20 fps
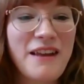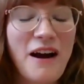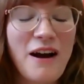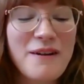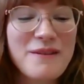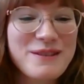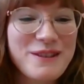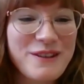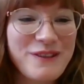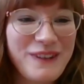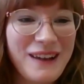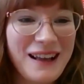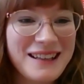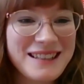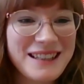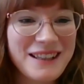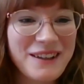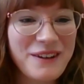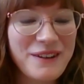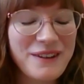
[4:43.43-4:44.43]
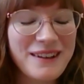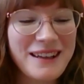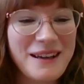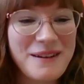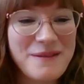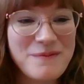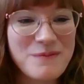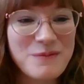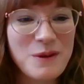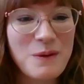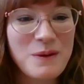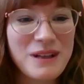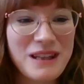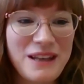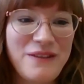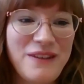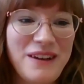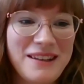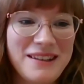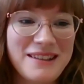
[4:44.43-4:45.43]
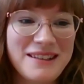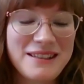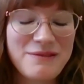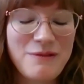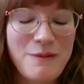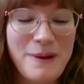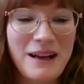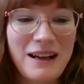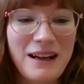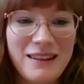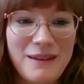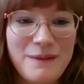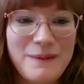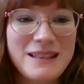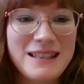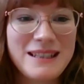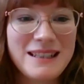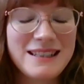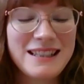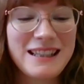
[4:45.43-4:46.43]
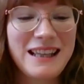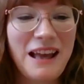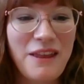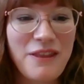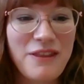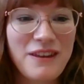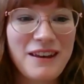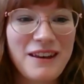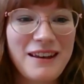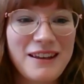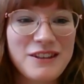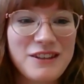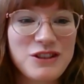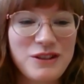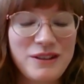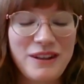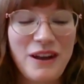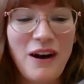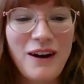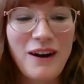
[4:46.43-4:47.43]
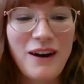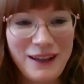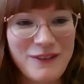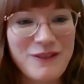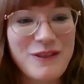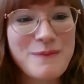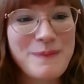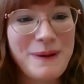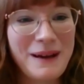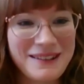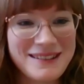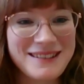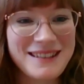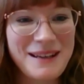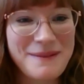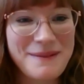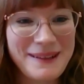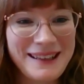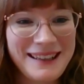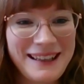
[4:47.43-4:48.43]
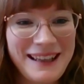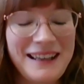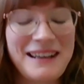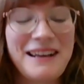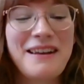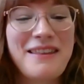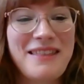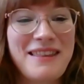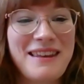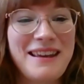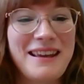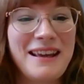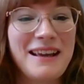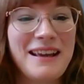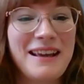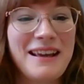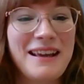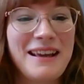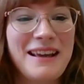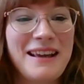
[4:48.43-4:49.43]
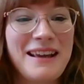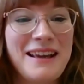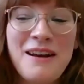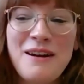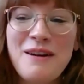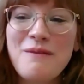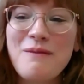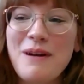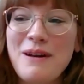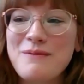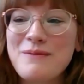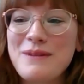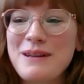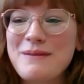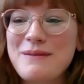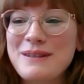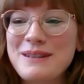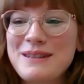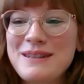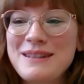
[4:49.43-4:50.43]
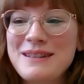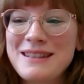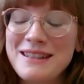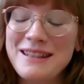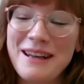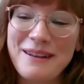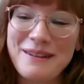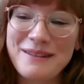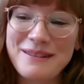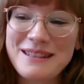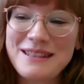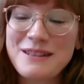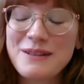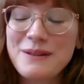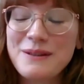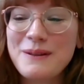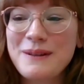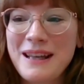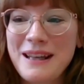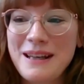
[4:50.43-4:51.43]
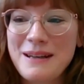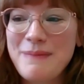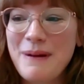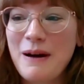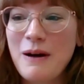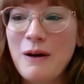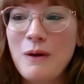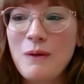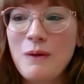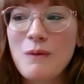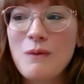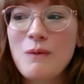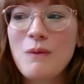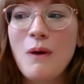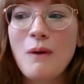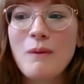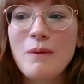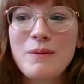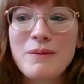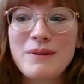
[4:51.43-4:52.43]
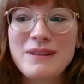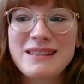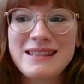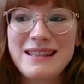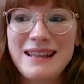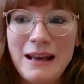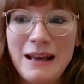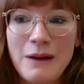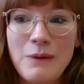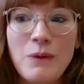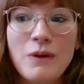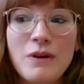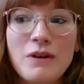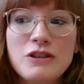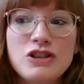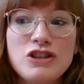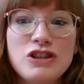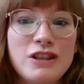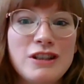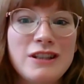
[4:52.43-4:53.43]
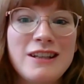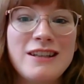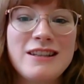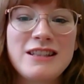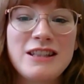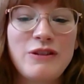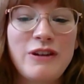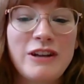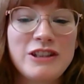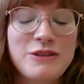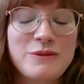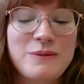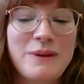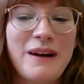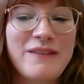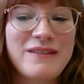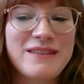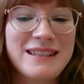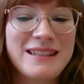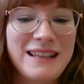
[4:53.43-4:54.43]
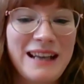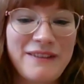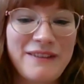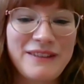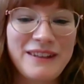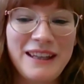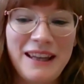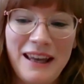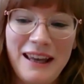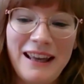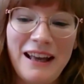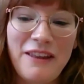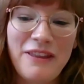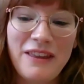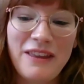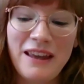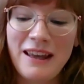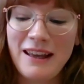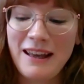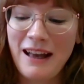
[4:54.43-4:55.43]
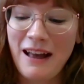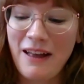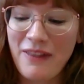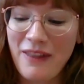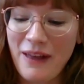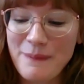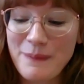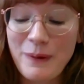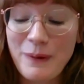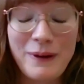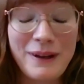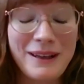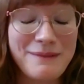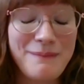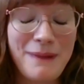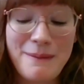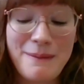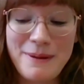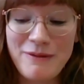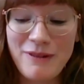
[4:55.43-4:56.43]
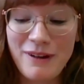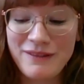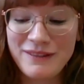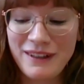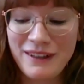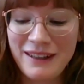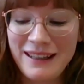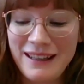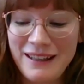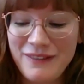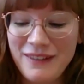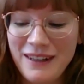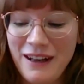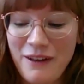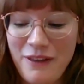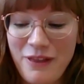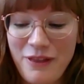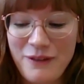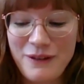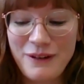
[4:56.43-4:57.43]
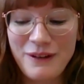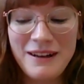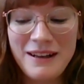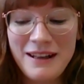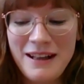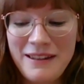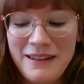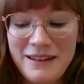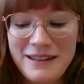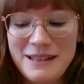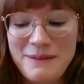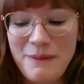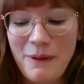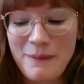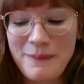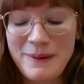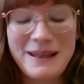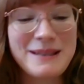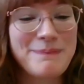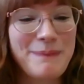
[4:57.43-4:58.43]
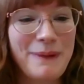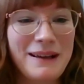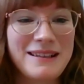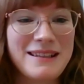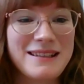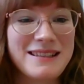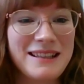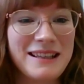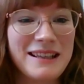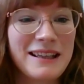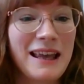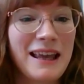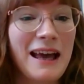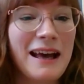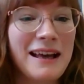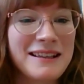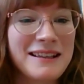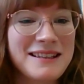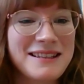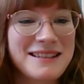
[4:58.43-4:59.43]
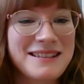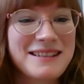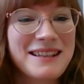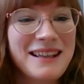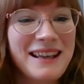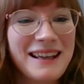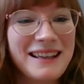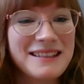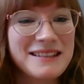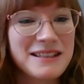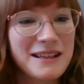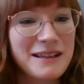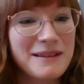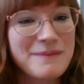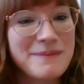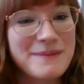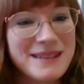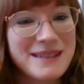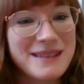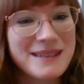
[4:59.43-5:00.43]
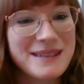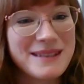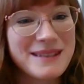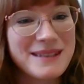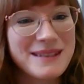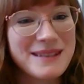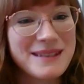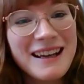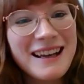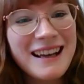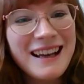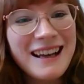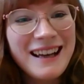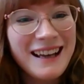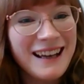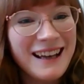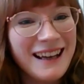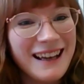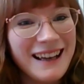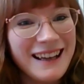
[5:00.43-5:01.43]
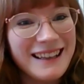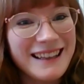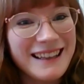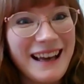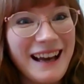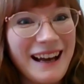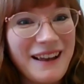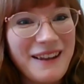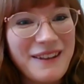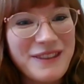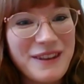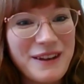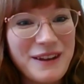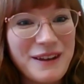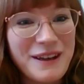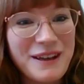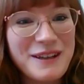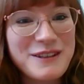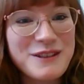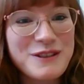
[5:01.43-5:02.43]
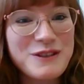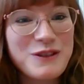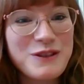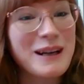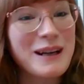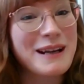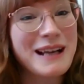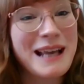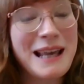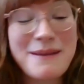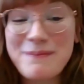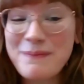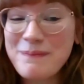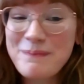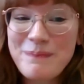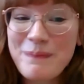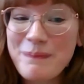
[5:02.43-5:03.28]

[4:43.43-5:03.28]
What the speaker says: I was reflecting on the events, Rebecca, that we did together during the height of the pandemic, and I think when we were, talking about what we were seeing, what students and graduates were having to navigate, I think at that point, maybe rather naively, I thought this might be as bad as it gets in terms of, the trying to keep